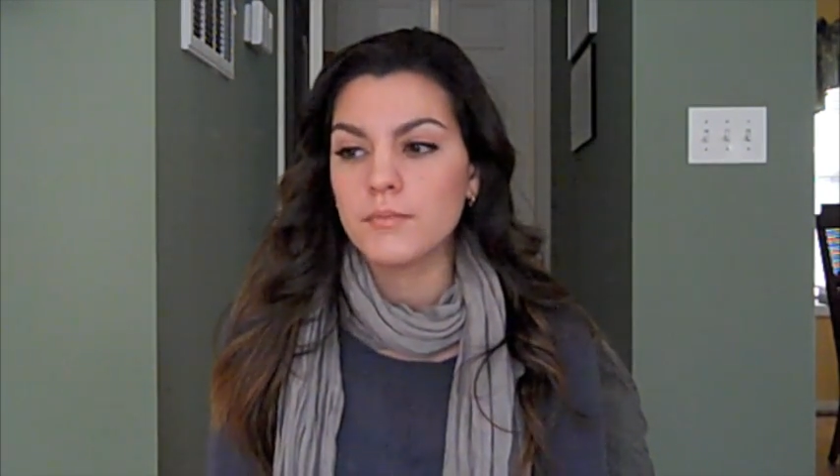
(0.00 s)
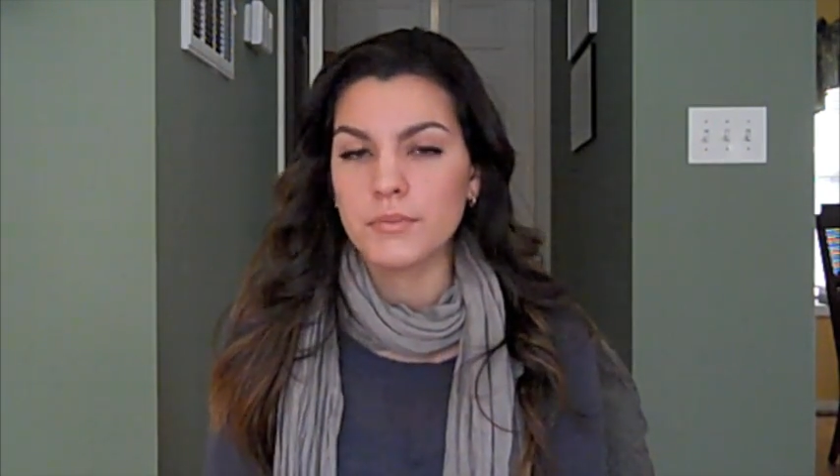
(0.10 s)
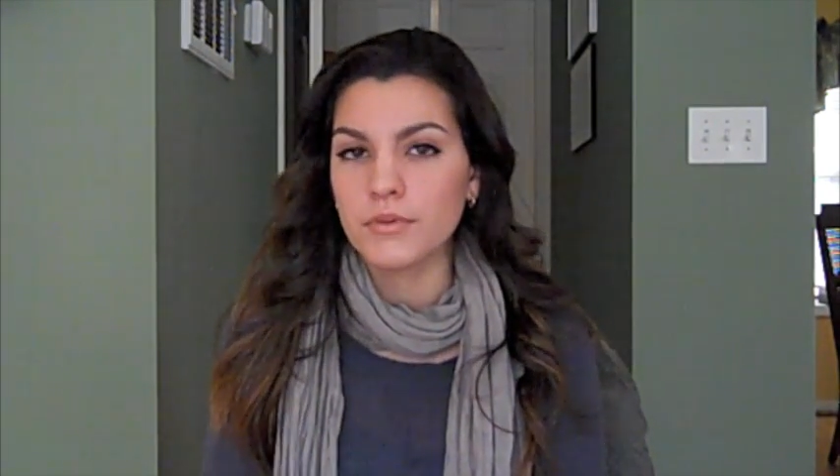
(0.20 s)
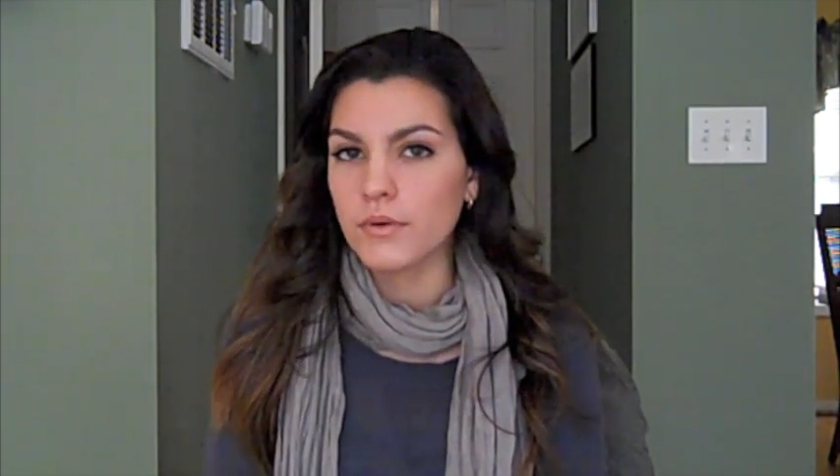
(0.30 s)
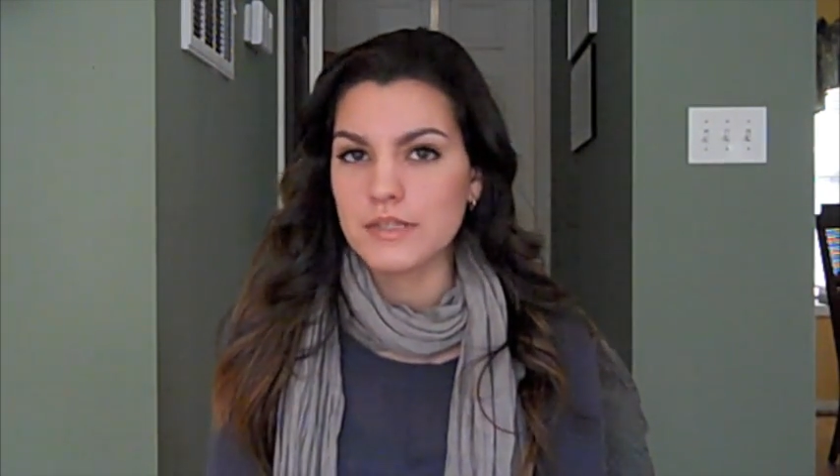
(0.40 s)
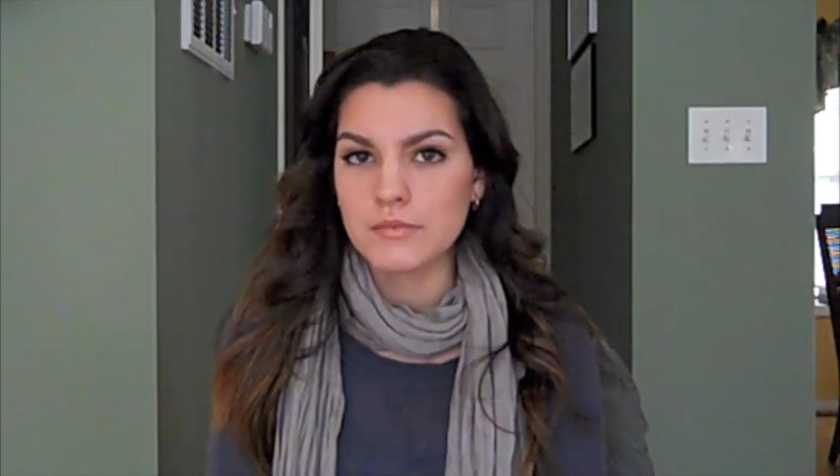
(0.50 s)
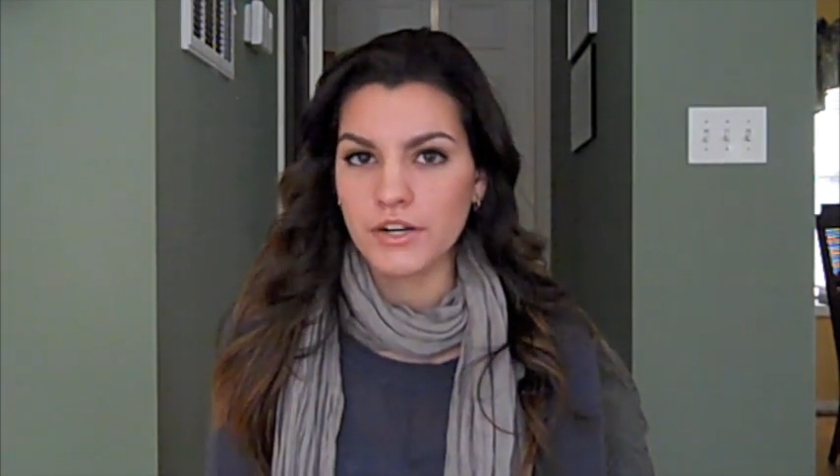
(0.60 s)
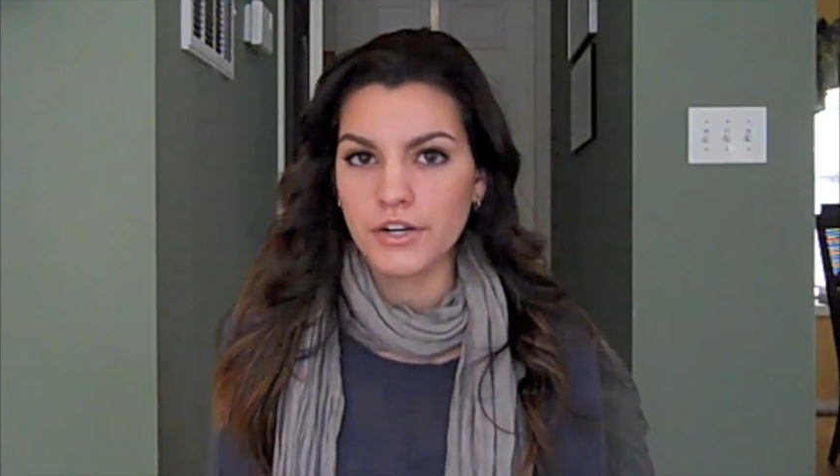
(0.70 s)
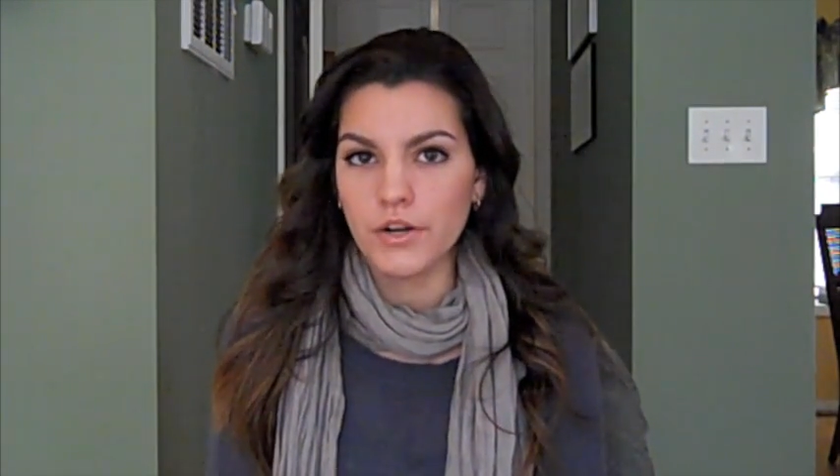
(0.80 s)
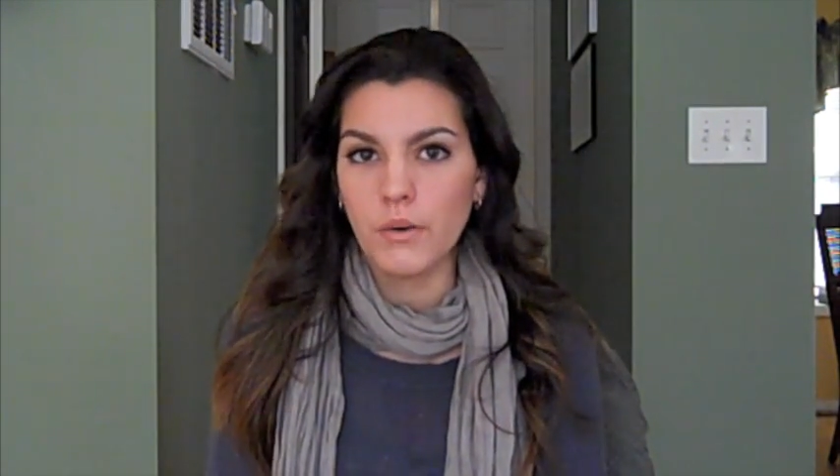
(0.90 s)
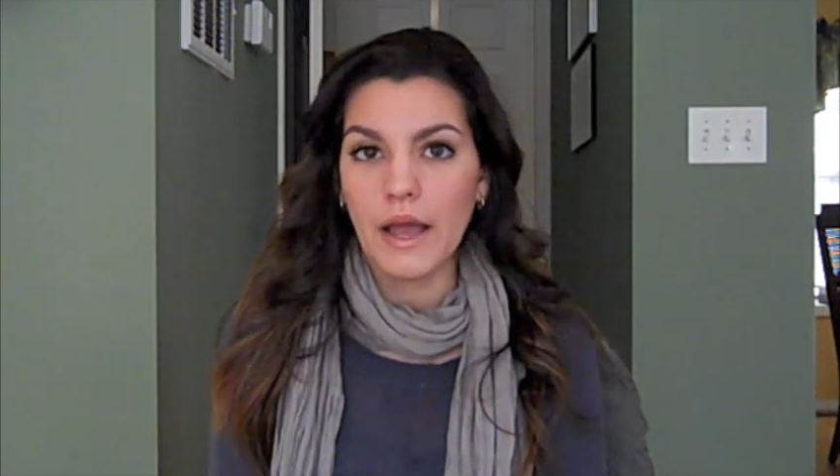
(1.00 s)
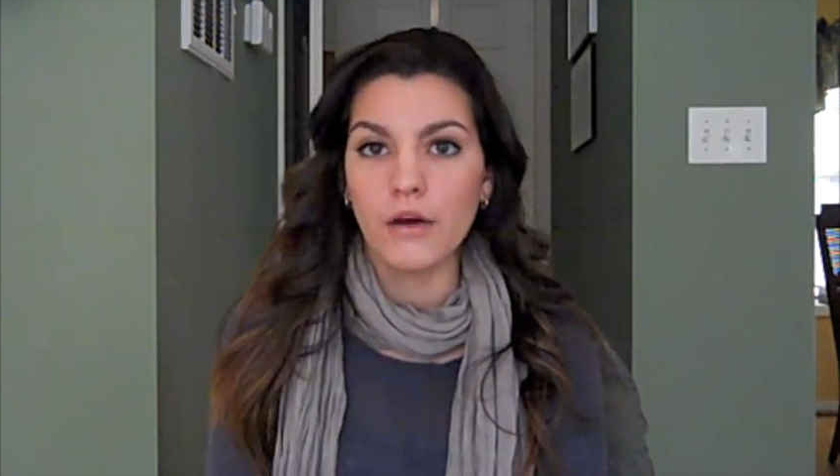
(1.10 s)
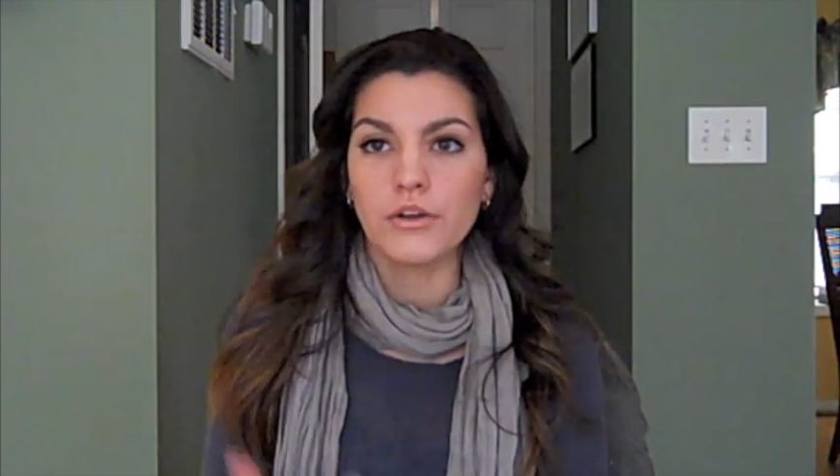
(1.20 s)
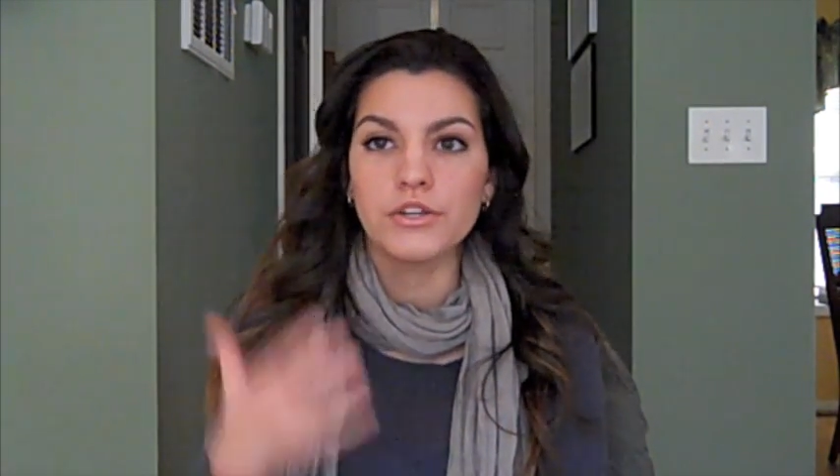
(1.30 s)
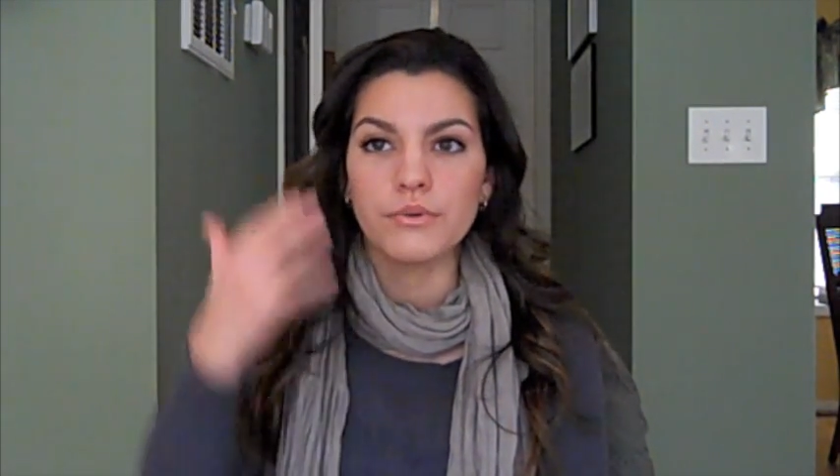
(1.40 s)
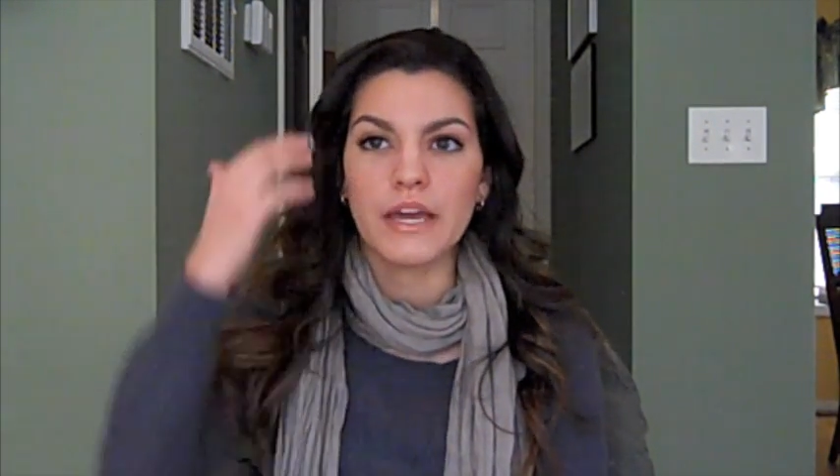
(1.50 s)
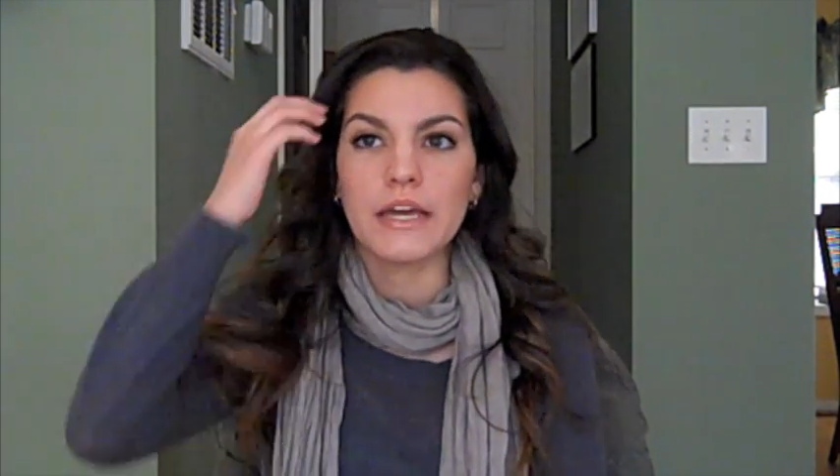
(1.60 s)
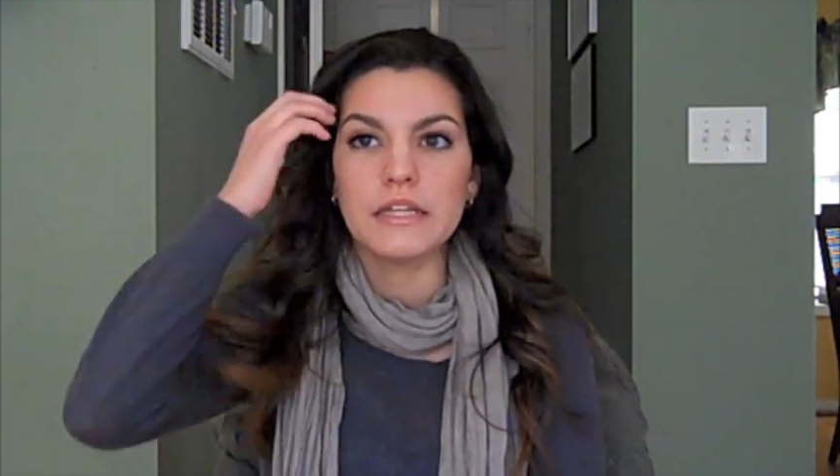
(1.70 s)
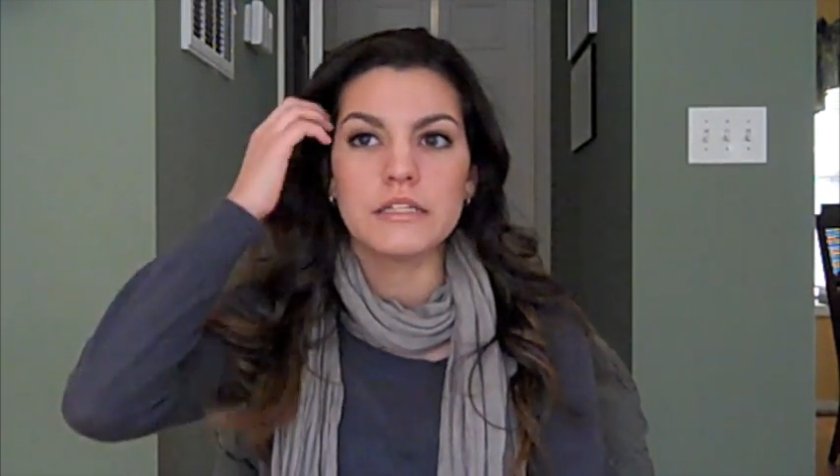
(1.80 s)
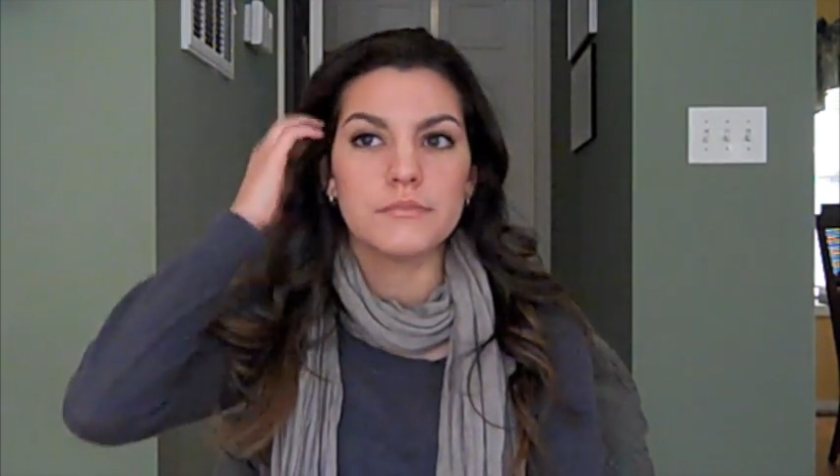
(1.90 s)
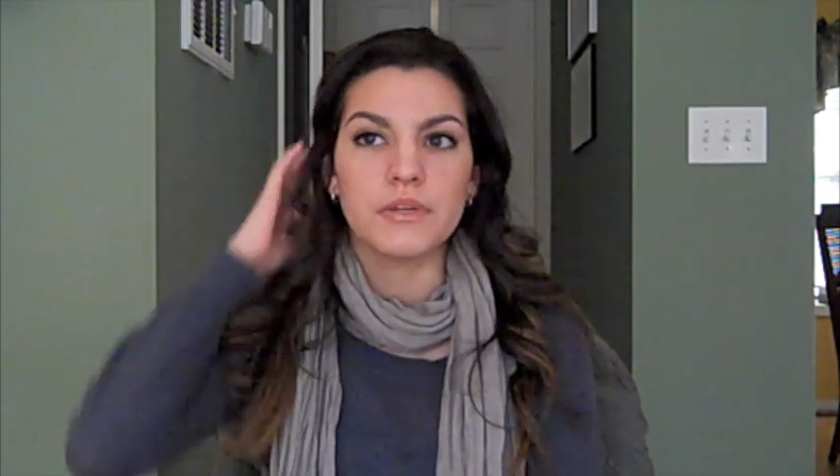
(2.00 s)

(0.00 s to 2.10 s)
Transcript: People always want to know how do you get